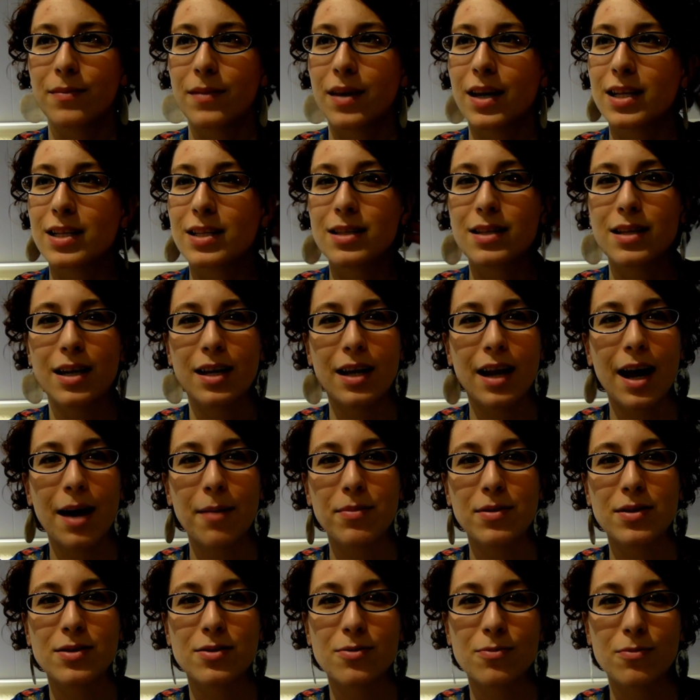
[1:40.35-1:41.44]
it
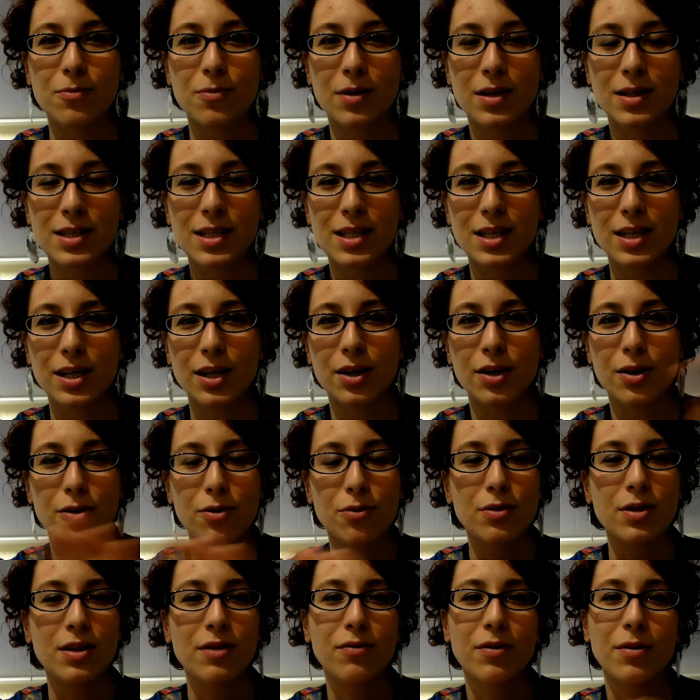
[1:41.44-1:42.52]
happens once a year
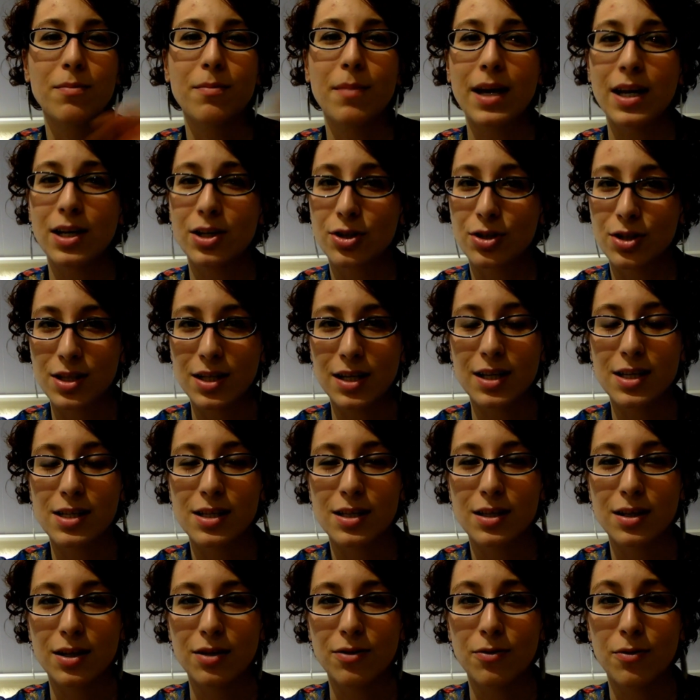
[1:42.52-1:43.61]
through different major cities
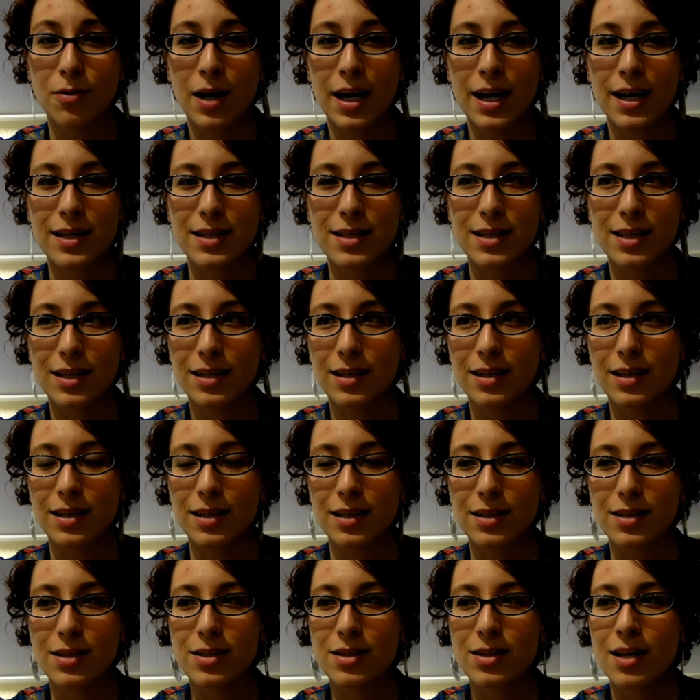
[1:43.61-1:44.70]
in the U.S., and
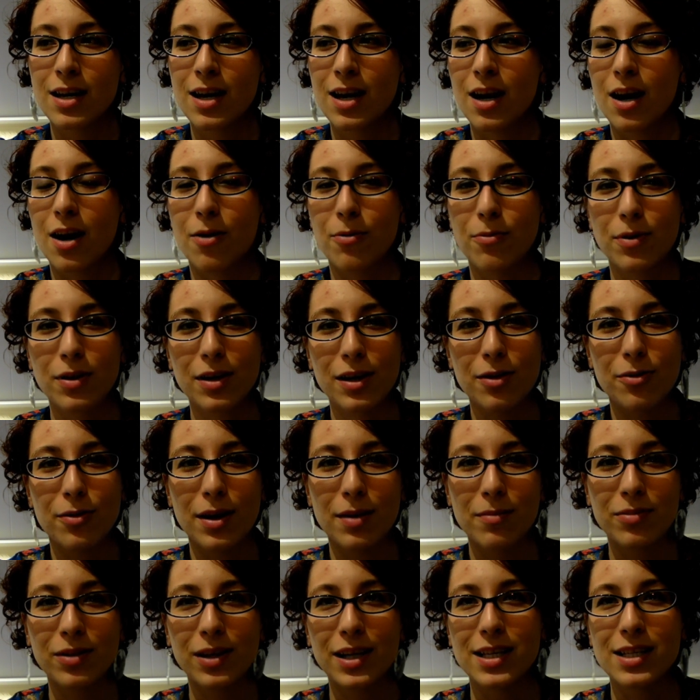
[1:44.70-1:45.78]
it's a really
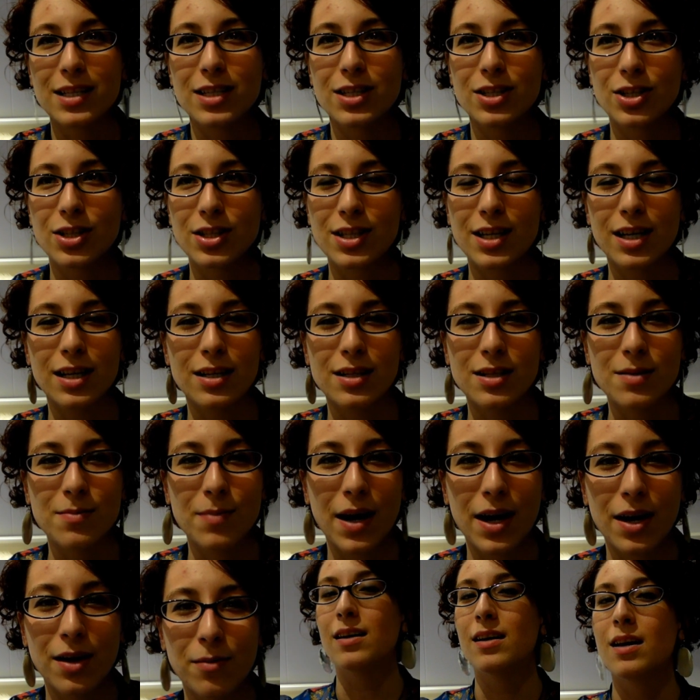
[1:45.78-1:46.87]
great place to just get
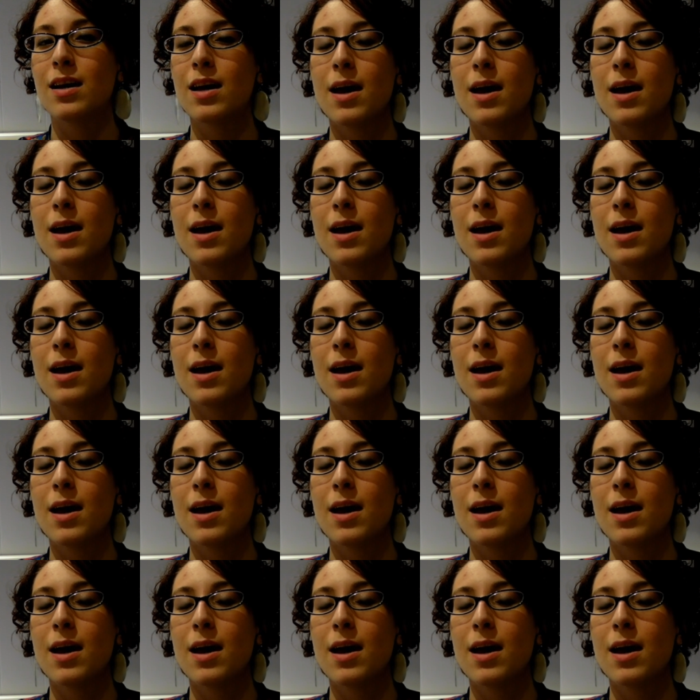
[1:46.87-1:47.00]
inspired